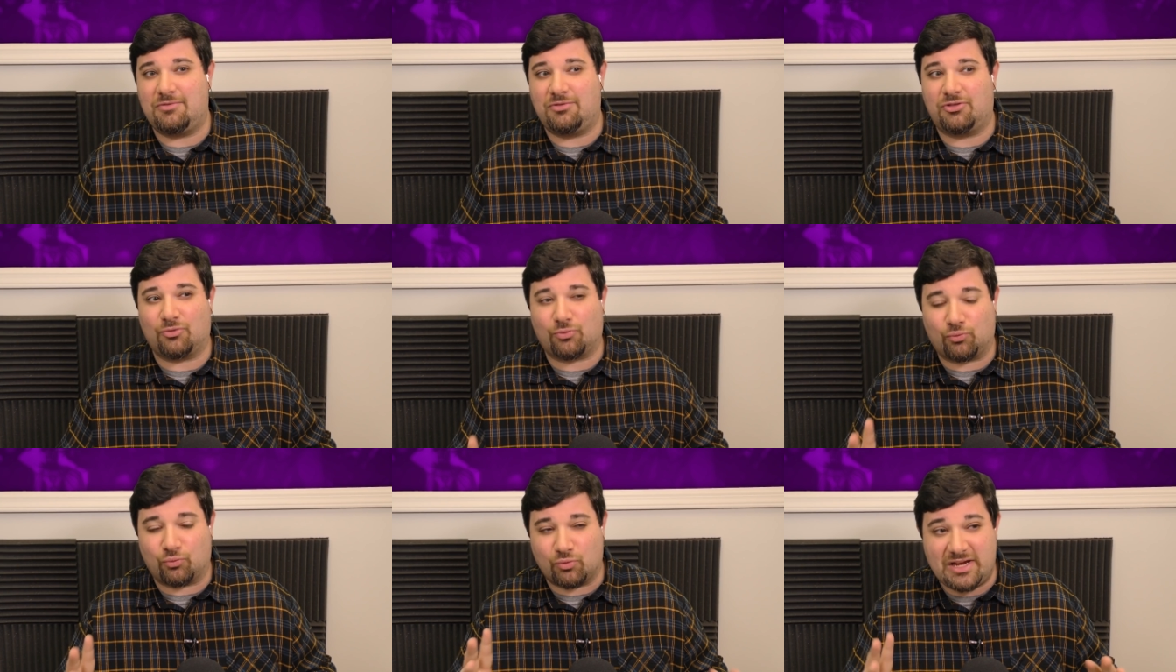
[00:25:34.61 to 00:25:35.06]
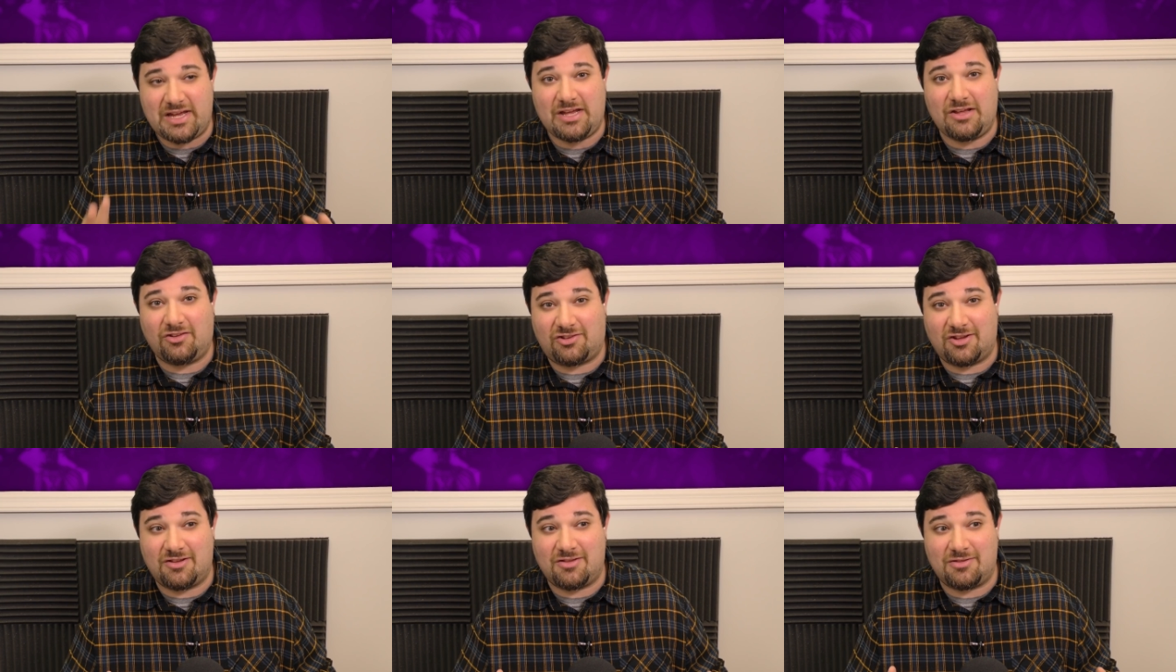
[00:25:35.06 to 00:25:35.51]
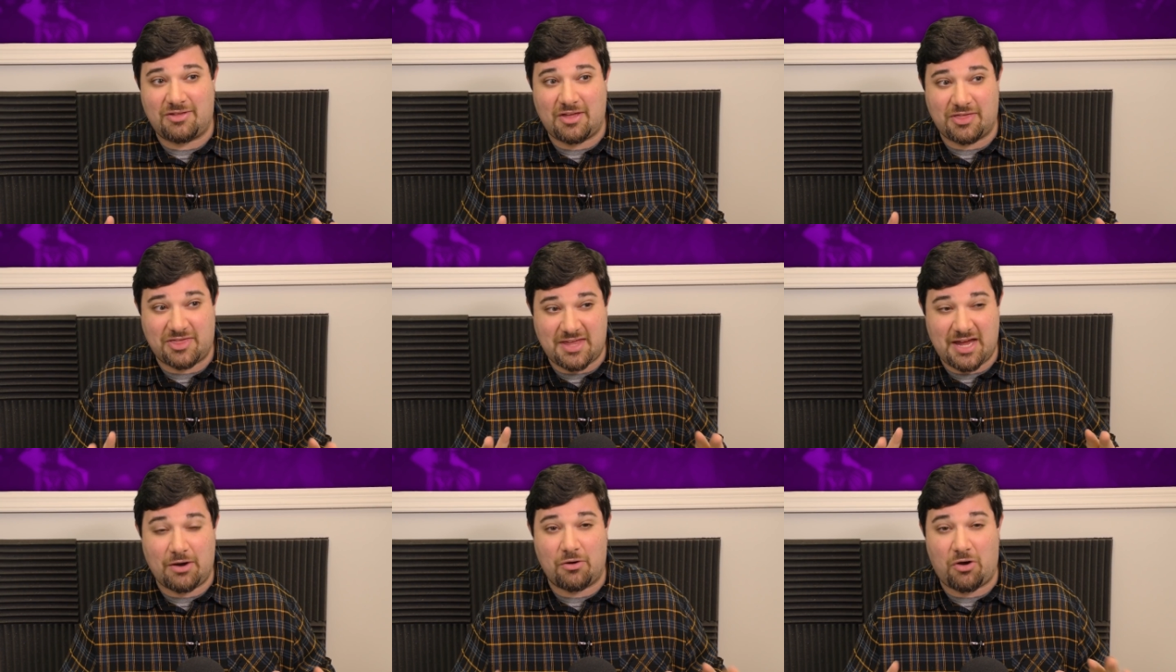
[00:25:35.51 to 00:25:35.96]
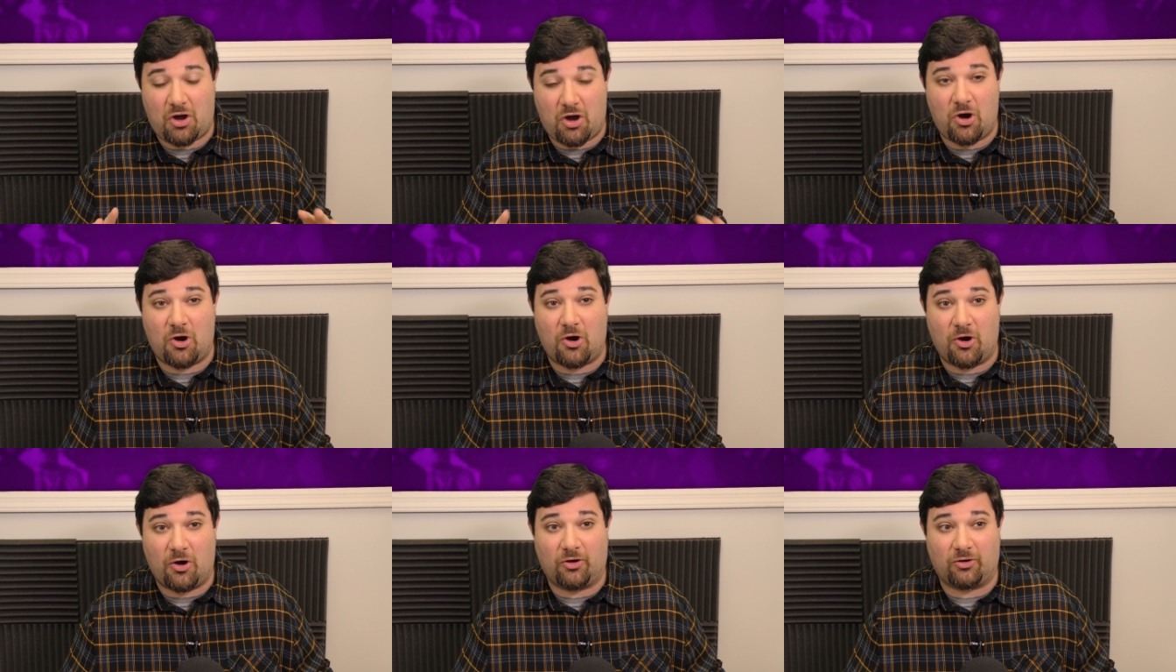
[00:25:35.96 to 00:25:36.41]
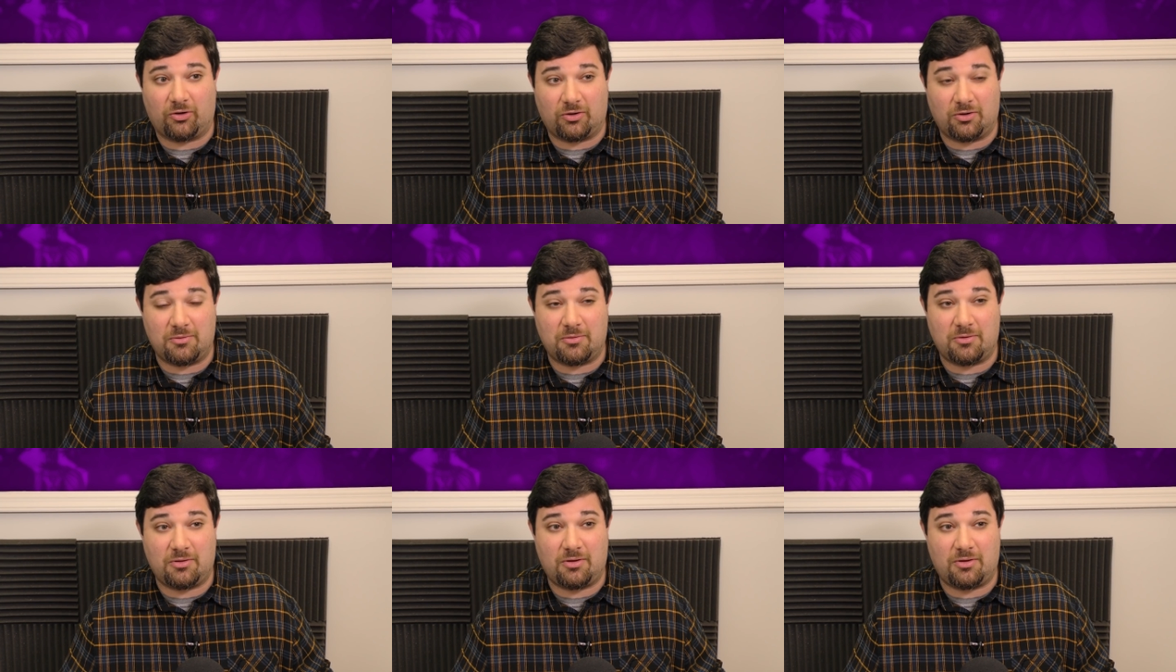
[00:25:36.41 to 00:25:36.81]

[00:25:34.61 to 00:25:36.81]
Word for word: the reason that there are